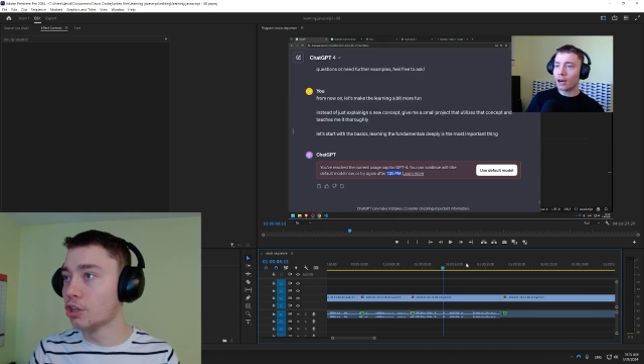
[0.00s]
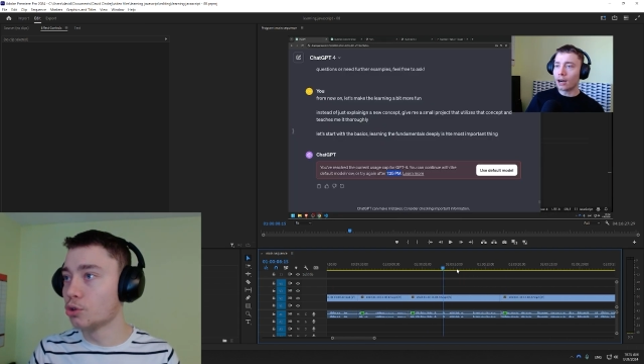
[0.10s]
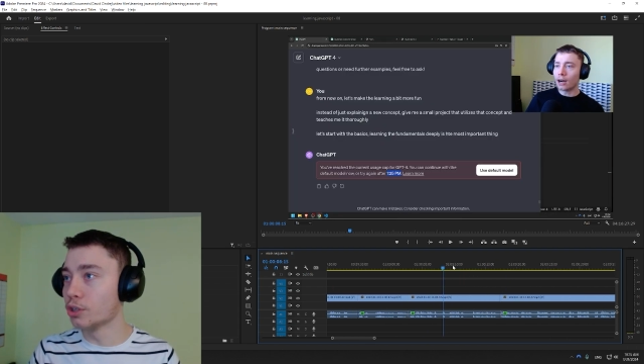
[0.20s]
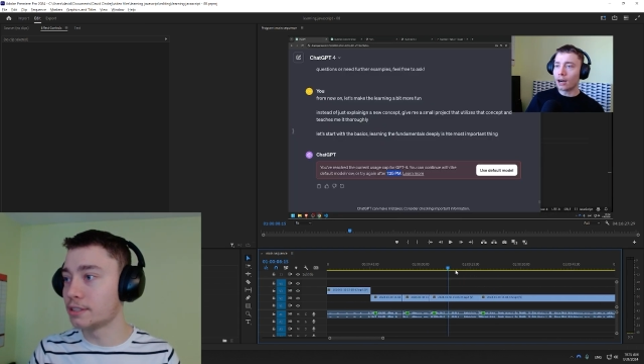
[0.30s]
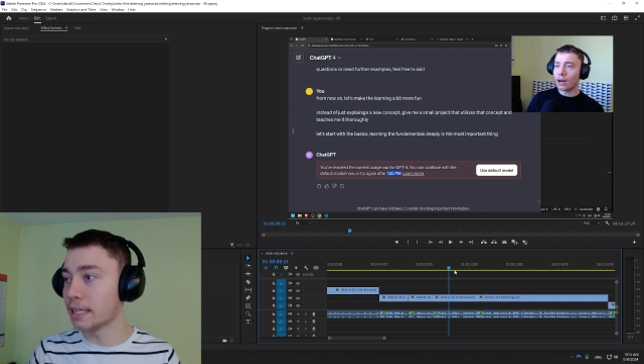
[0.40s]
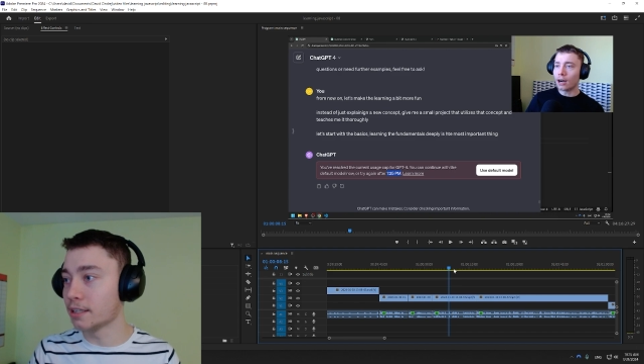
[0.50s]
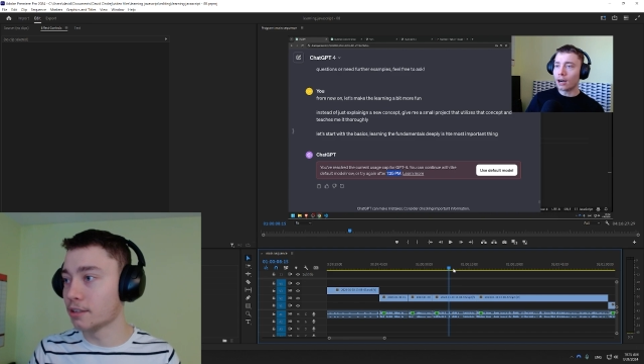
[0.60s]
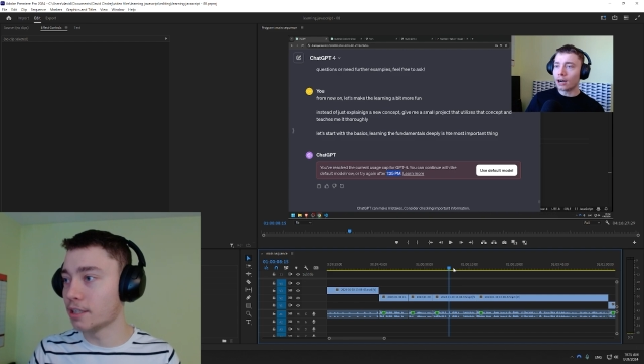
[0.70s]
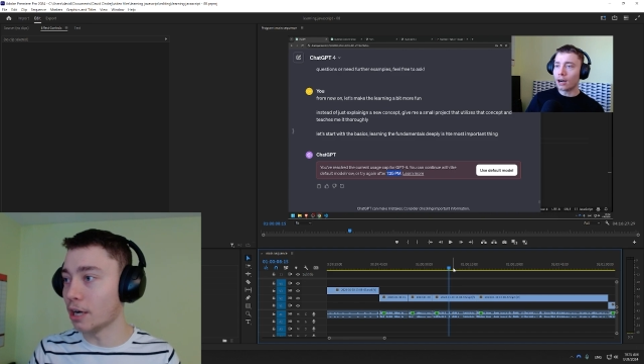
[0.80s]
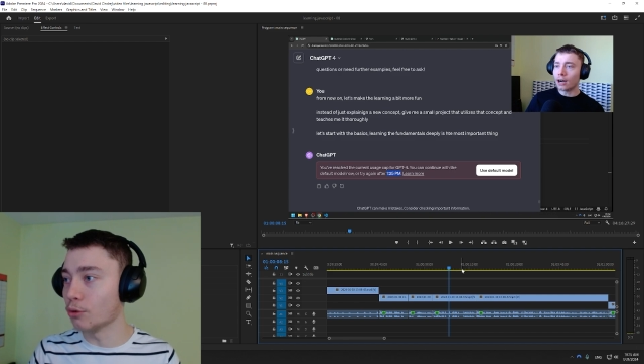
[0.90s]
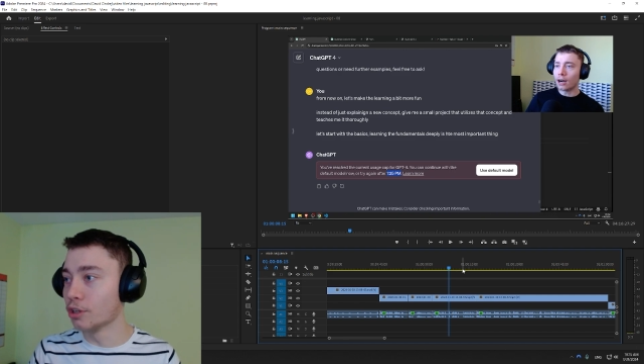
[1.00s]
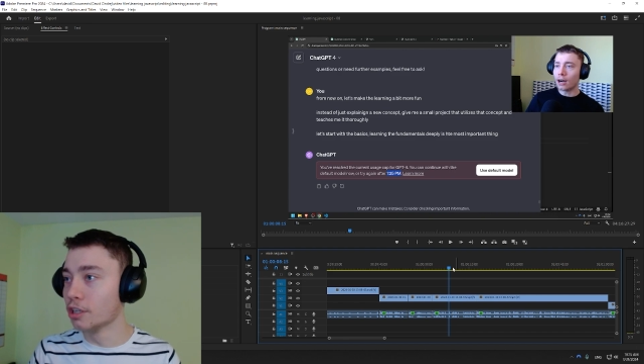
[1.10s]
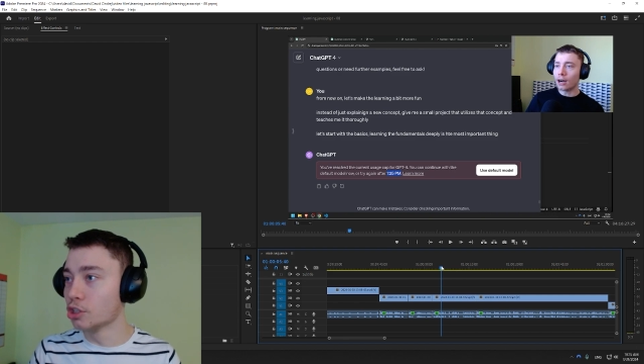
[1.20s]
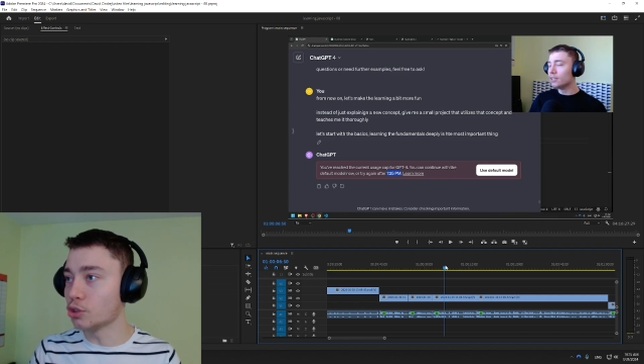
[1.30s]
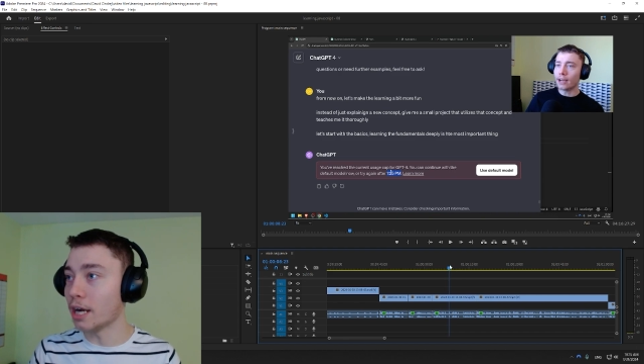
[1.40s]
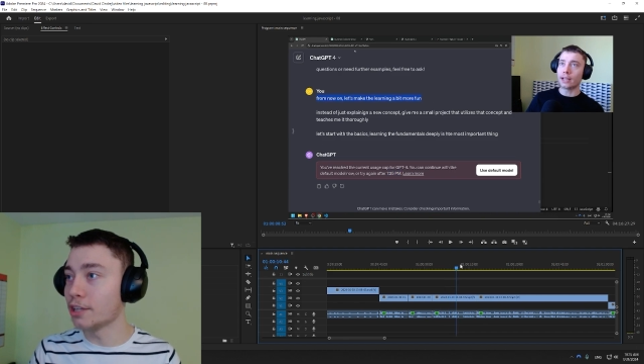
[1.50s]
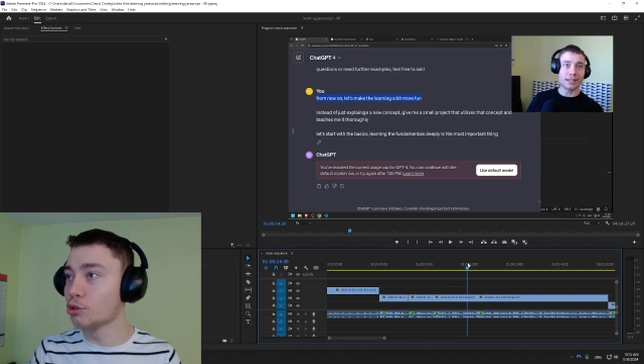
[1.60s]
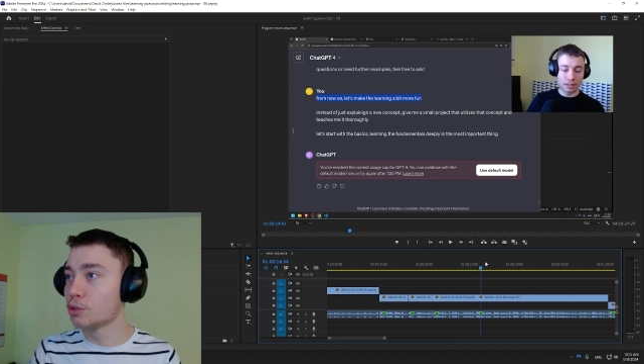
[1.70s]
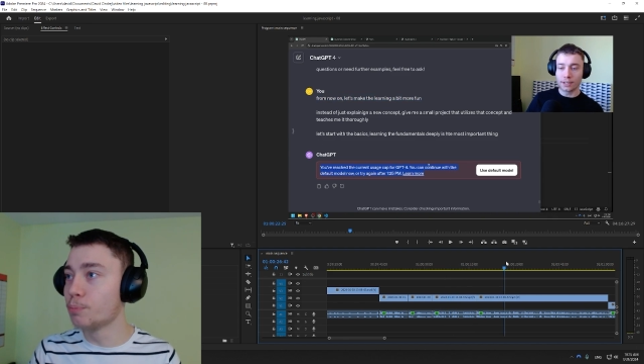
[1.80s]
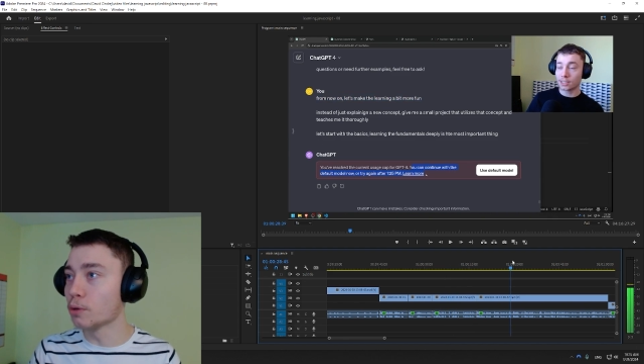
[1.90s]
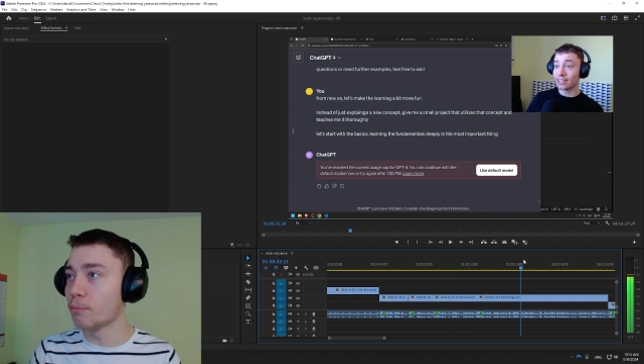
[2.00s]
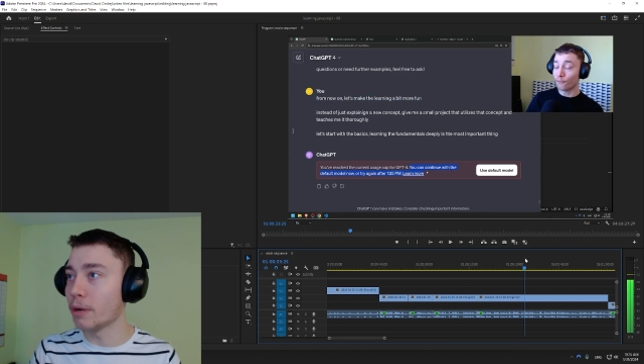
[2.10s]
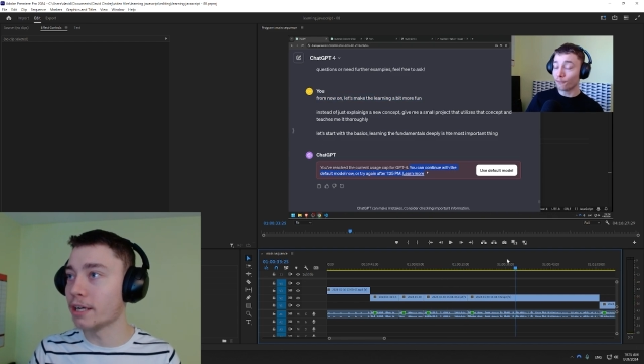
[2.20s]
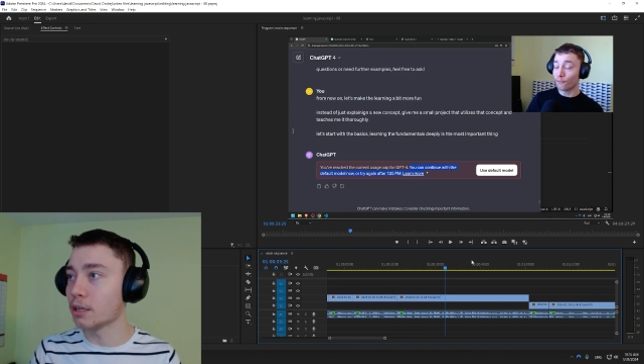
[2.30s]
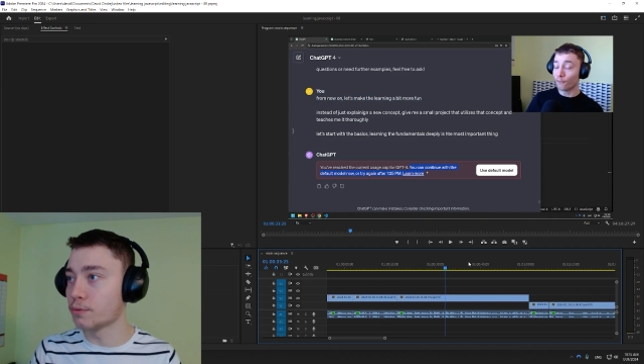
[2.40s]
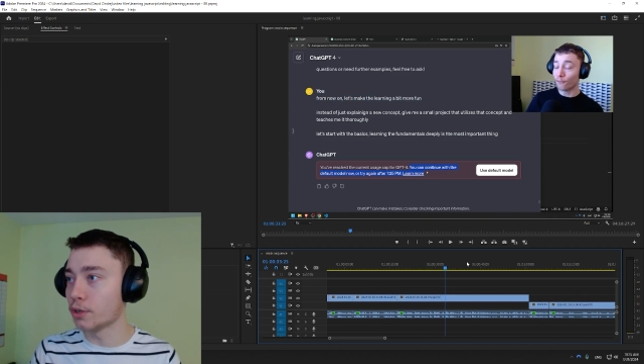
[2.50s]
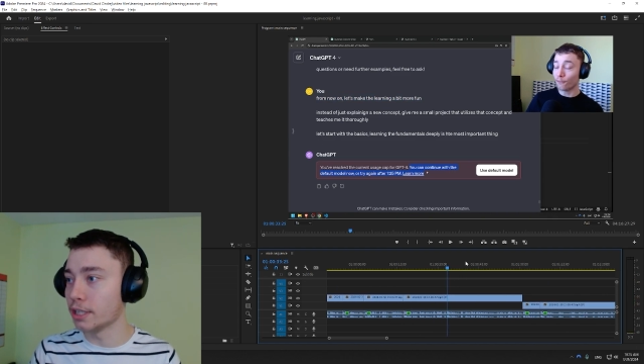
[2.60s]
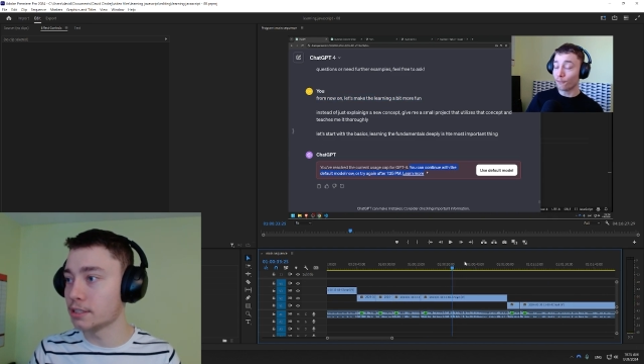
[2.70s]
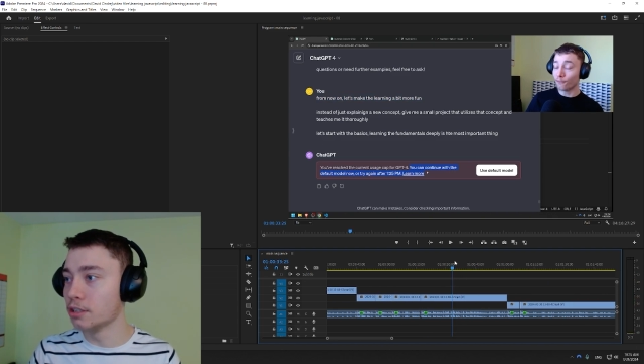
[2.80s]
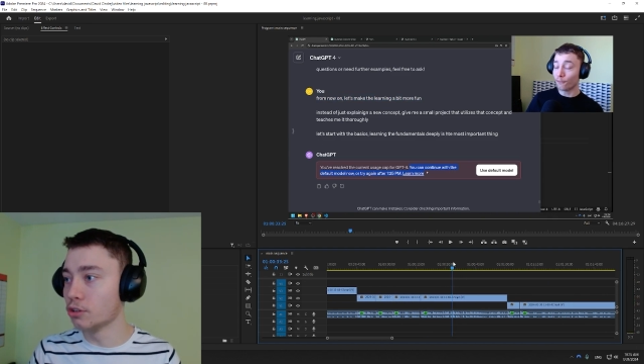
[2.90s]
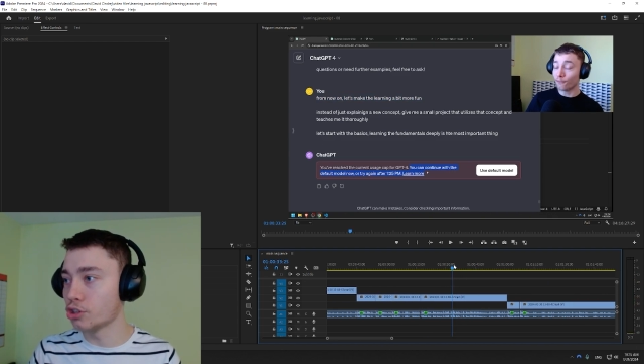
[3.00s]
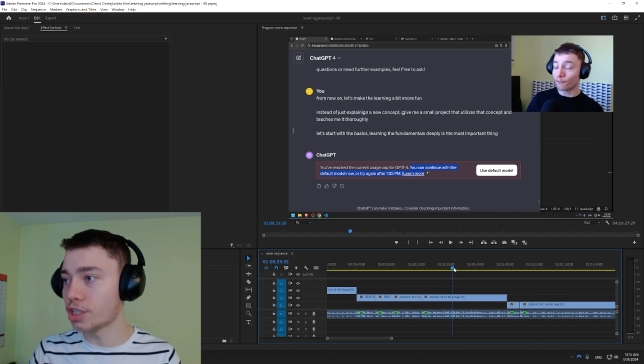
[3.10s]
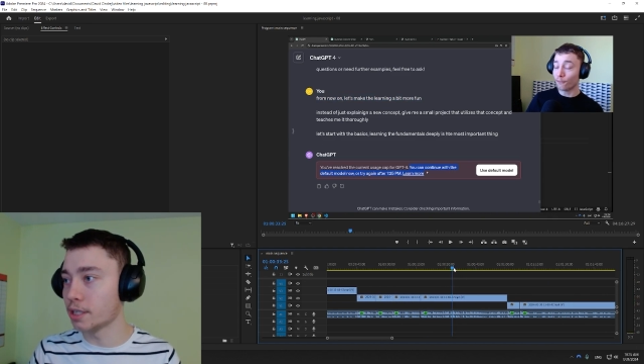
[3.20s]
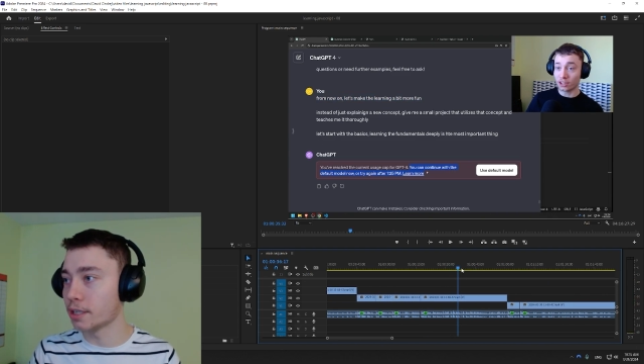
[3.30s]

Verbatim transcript: to a second account. So I had to use both of my accounts for this, not just the